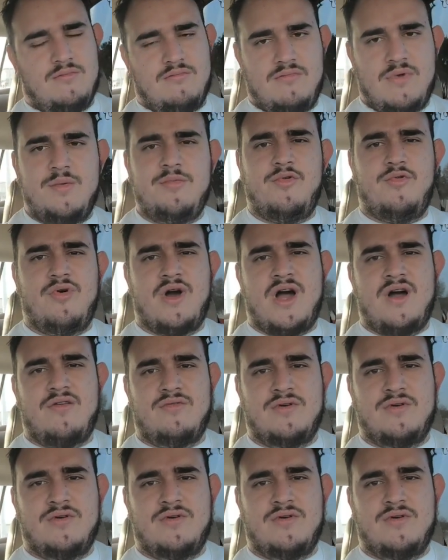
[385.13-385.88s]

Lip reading: Maybe we'll have